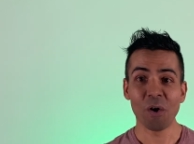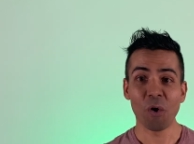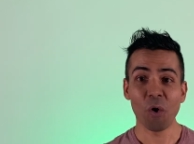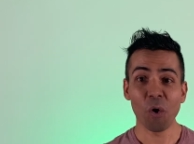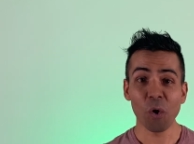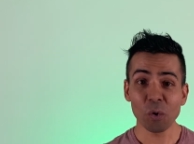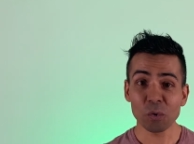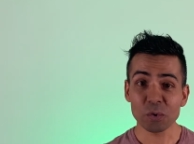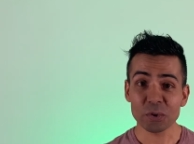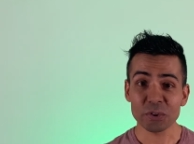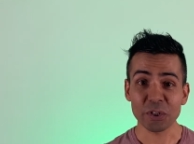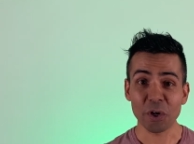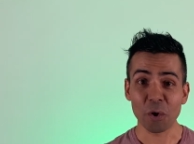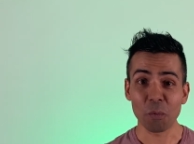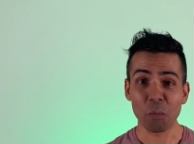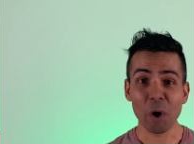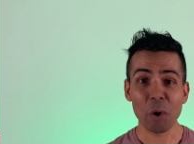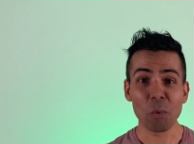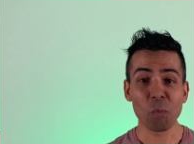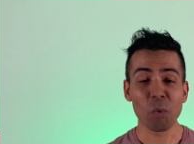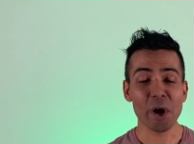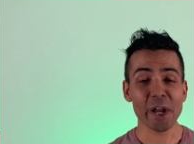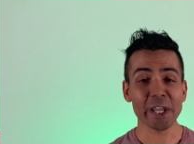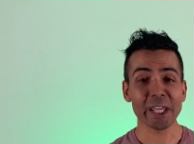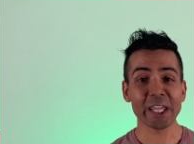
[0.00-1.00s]
Also, we're
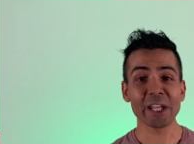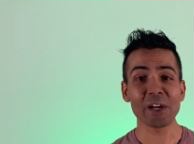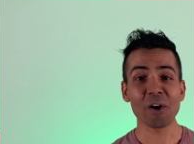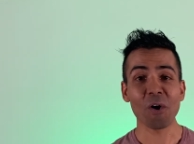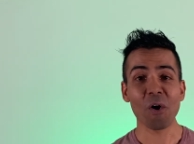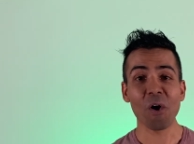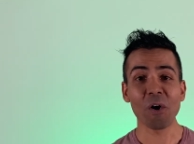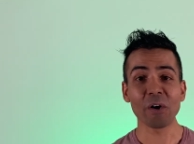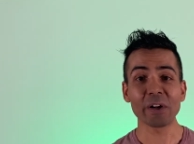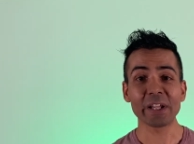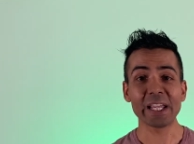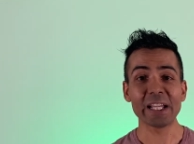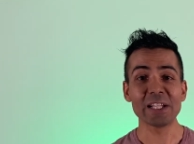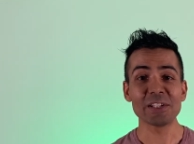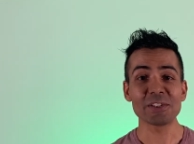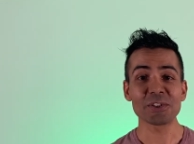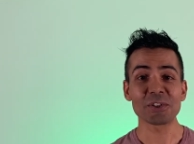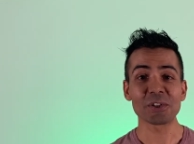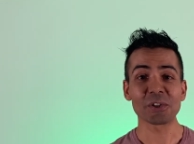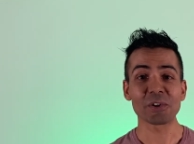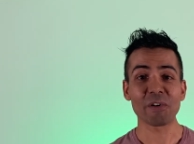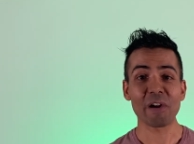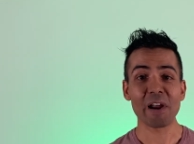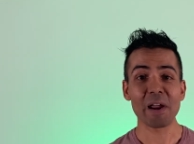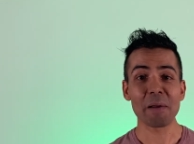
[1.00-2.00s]
working on
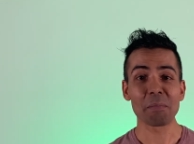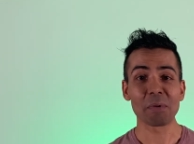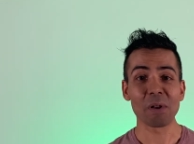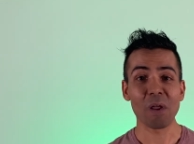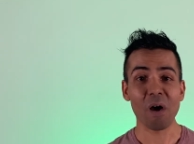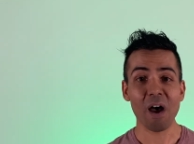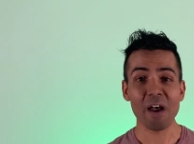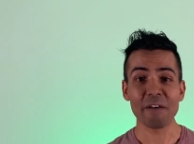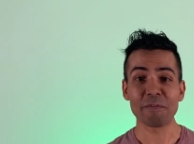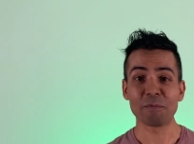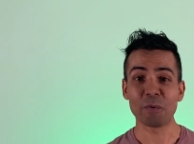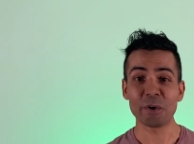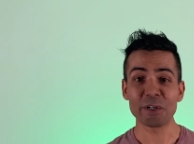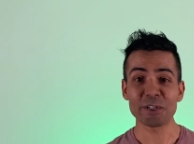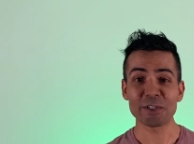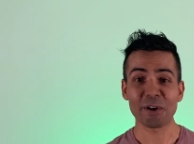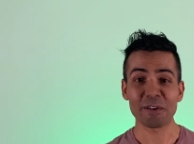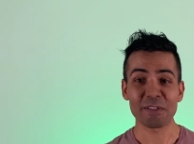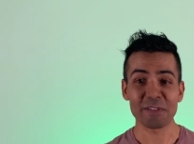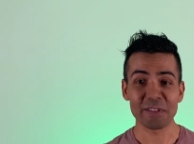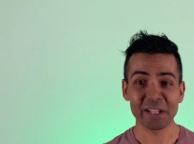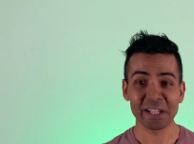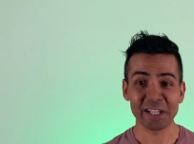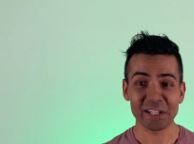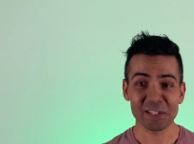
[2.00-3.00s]
Instagram Live, which I
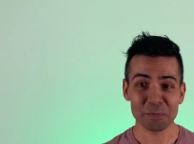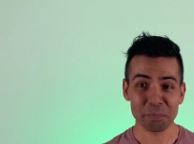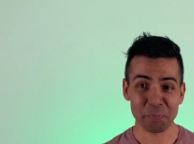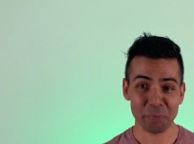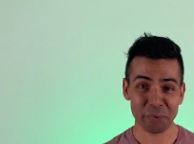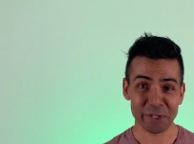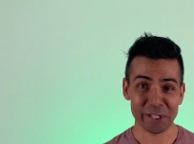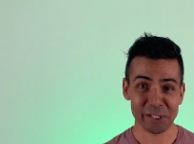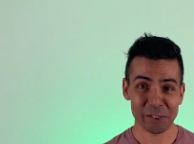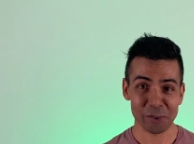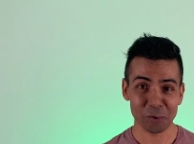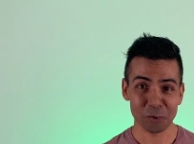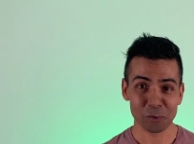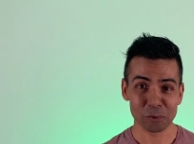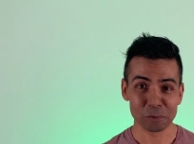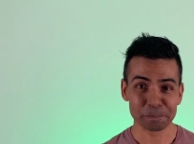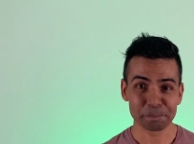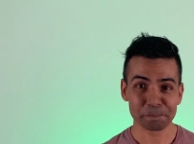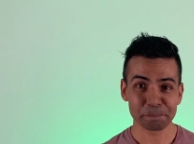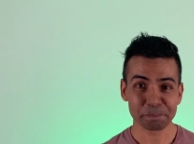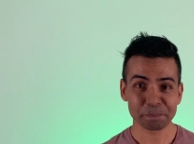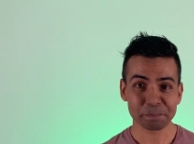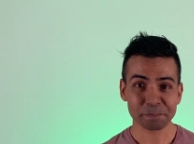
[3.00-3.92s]
think is pretty cool.